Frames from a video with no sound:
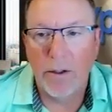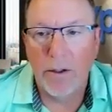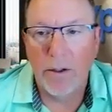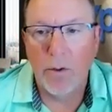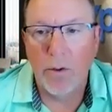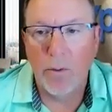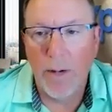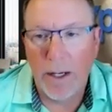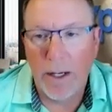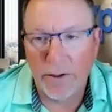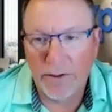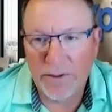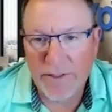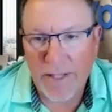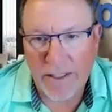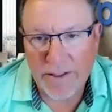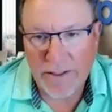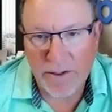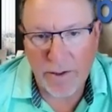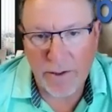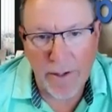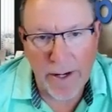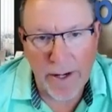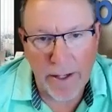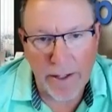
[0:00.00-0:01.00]
Who else
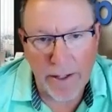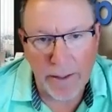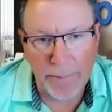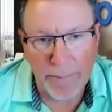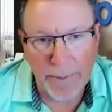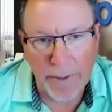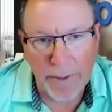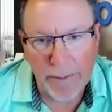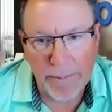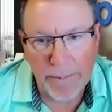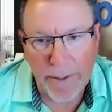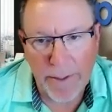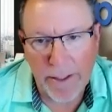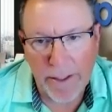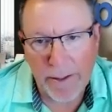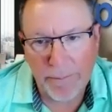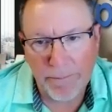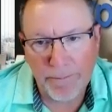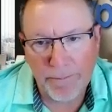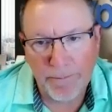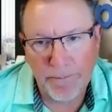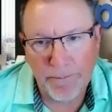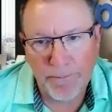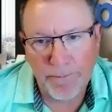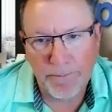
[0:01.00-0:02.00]
has their hand up? Anybody?
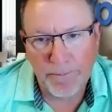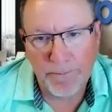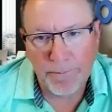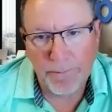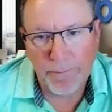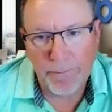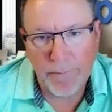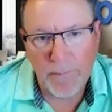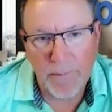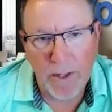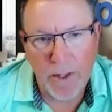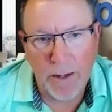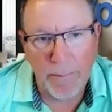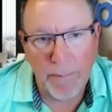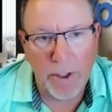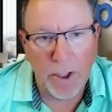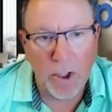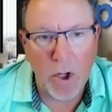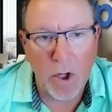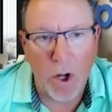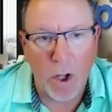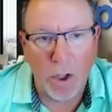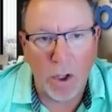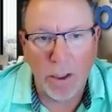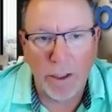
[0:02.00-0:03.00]
I'm going to
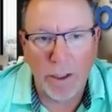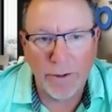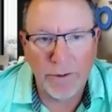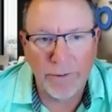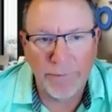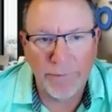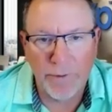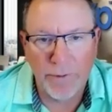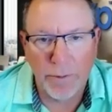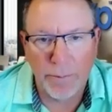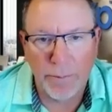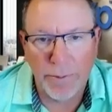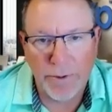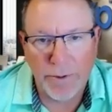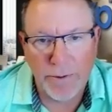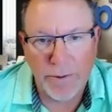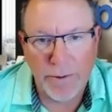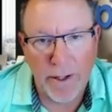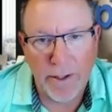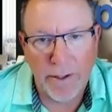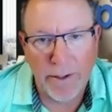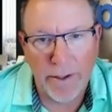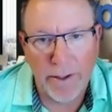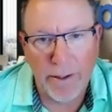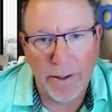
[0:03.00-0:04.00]
call on you if you don't put your
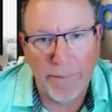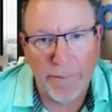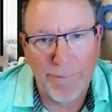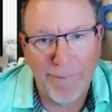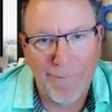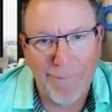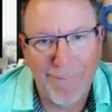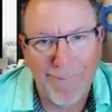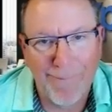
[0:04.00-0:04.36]
hand up.